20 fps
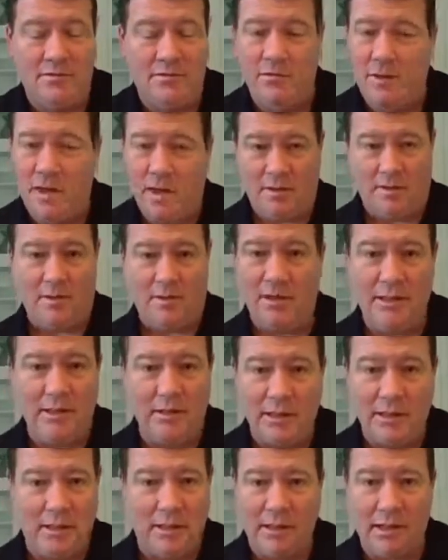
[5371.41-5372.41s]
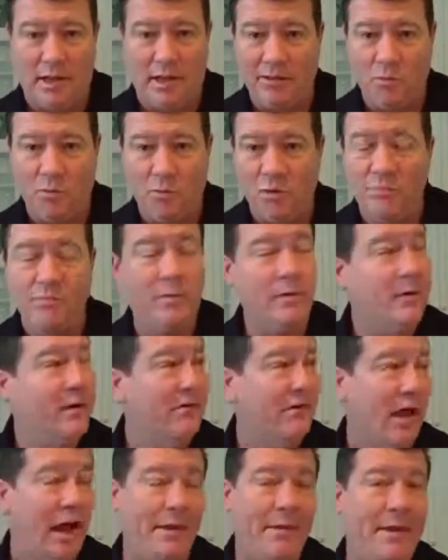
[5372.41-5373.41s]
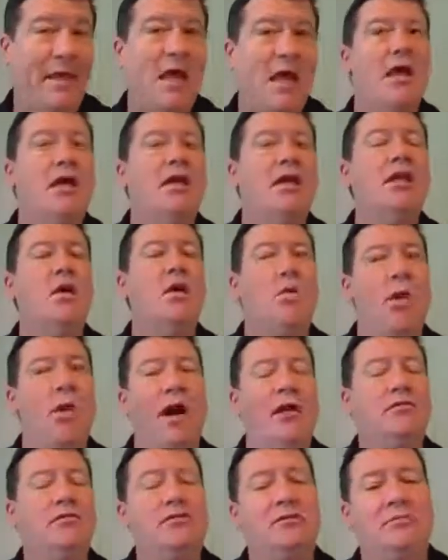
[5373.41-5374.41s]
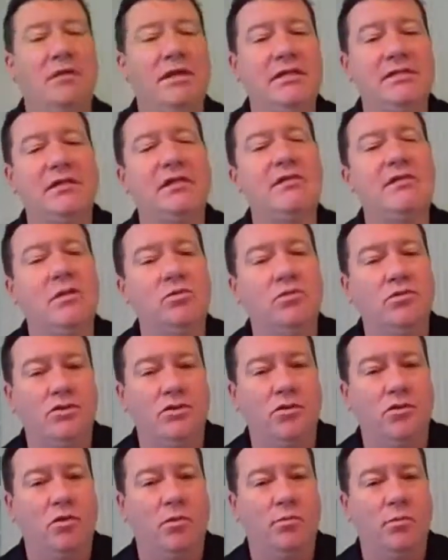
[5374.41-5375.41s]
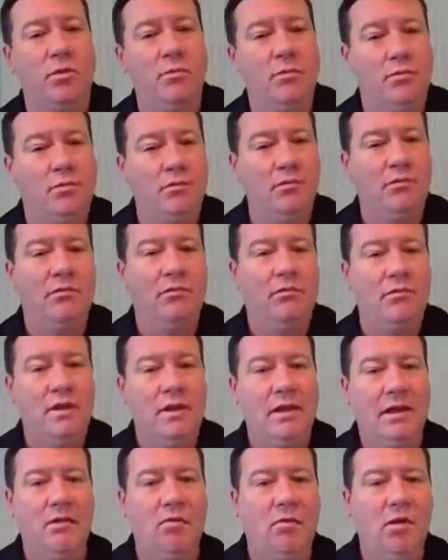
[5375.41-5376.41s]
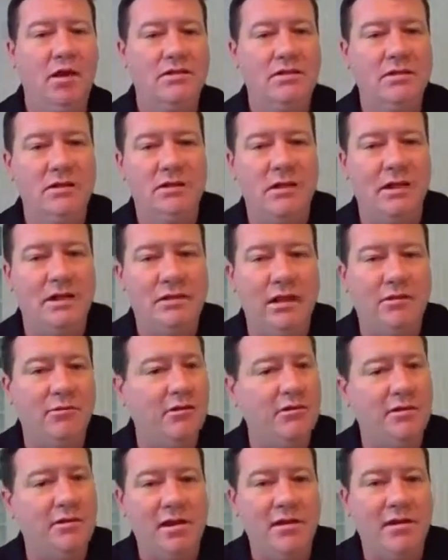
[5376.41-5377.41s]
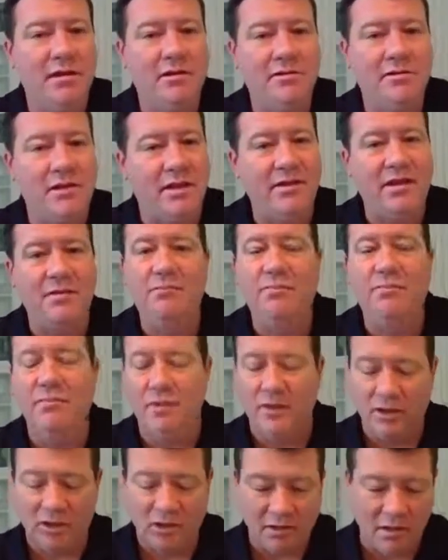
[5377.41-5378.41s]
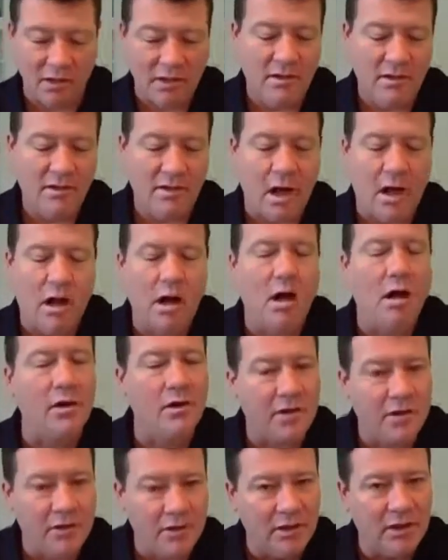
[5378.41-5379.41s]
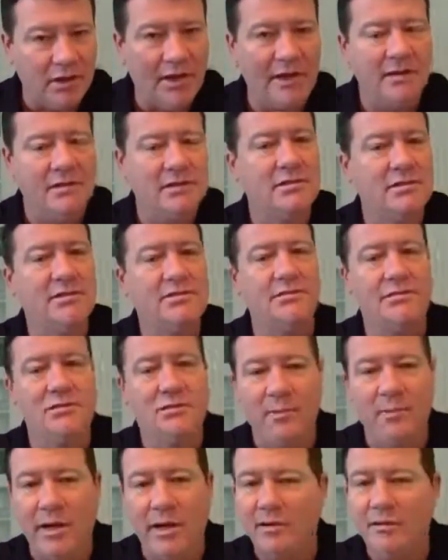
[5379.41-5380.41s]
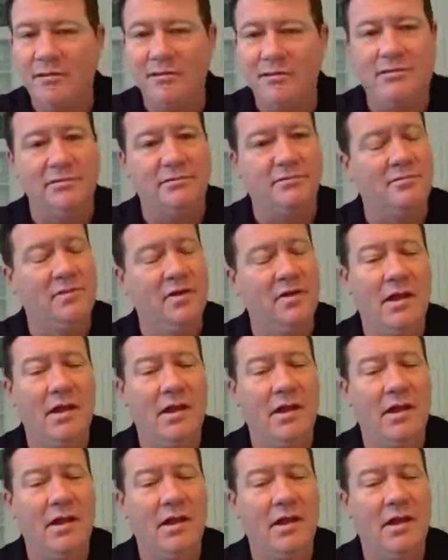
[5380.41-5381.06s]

No, it, yeah, you wouldn't believe it. I, you know why it was the best? Because it was normal. It wasn't like they were trying to do. They, good lettuce and tomatoes and